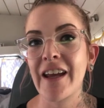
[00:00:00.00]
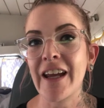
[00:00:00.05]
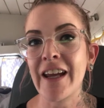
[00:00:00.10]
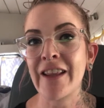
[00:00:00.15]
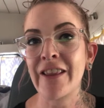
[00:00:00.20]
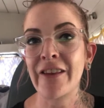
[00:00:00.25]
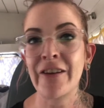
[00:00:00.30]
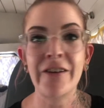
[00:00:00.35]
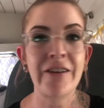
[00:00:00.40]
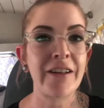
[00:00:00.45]

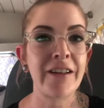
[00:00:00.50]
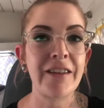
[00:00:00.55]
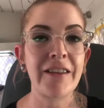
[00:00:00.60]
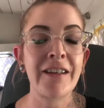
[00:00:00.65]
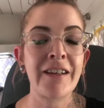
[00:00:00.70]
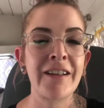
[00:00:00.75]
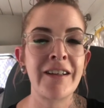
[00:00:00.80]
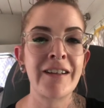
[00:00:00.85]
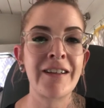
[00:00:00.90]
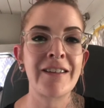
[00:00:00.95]
and learning
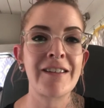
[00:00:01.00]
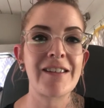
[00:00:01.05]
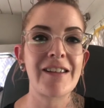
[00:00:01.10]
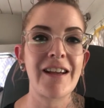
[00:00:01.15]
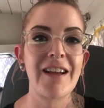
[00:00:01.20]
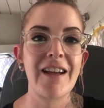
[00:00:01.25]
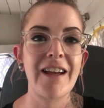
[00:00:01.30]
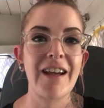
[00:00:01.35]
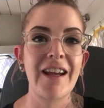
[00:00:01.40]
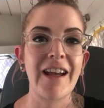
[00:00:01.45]
things
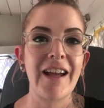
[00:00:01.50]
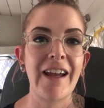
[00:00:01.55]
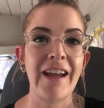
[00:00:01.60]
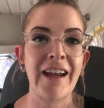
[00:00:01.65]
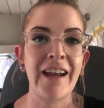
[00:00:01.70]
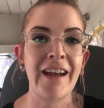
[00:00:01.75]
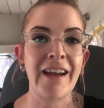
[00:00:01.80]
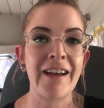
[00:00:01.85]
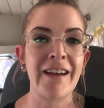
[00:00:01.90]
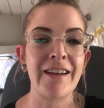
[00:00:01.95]

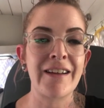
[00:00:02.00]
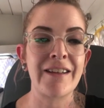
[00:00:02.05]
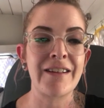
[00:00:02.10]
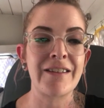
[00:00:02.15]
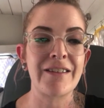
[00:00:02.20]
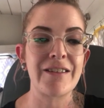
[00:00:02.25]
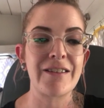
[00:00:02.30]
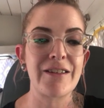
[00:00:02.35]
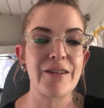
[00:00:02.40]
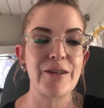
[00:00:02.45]

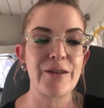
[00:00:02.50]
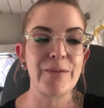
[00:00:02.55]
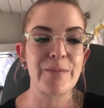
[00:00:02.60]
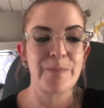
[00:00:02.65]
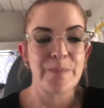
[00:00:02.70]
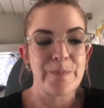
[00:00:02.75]
and